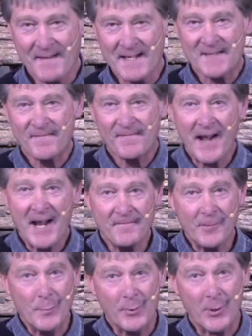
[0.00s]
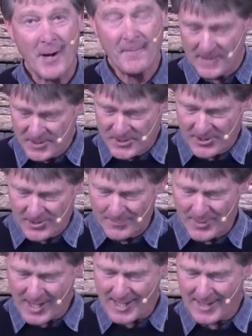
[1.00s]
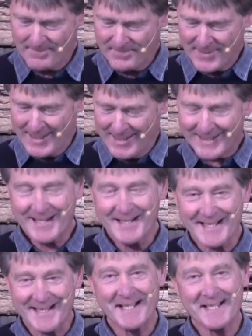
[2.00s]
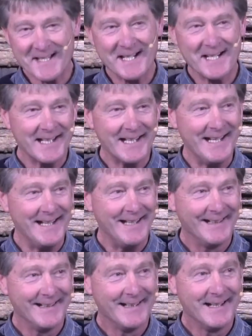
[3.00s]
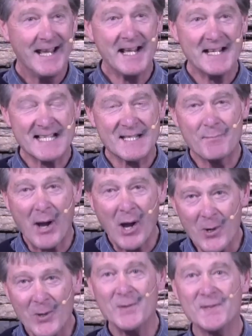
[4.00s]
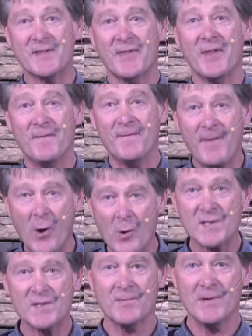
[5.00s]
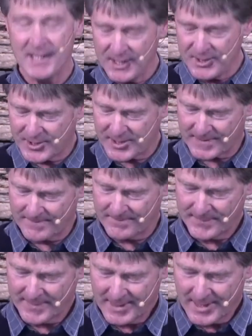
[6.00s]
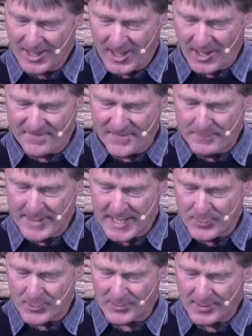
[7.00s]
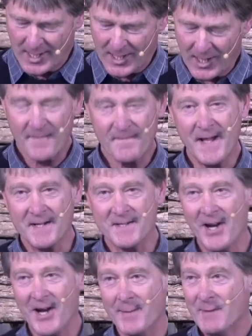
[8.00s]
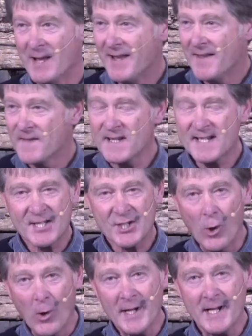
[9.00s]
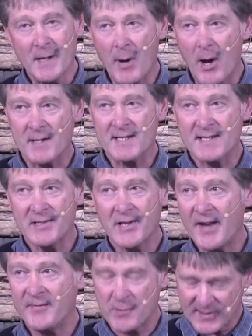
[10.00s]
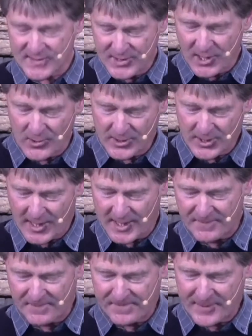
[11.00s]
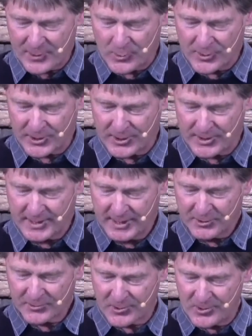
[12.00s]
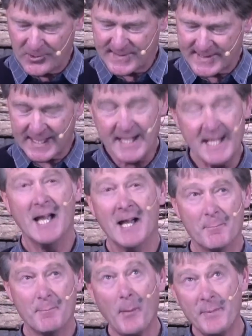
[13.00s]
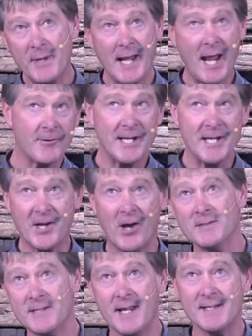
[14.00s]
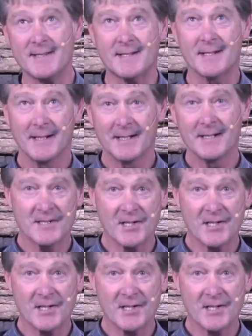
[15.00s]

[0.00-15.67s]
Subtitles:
And this faithful prophet Jeremiah consistently exposed the false religion of the people of that time. This calling upon his life was no kind of feel-good, cruisy, popularity contest